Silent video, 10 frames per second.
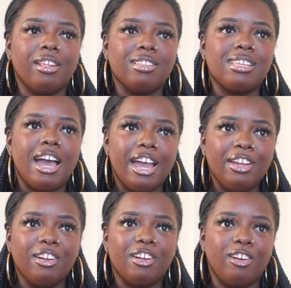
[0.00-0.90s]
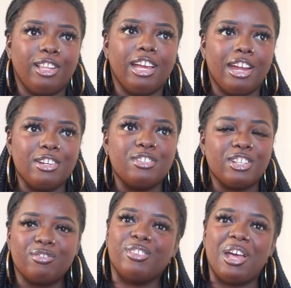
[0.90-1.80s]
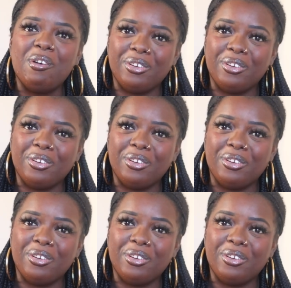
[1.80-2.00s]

an entire curling iron just for that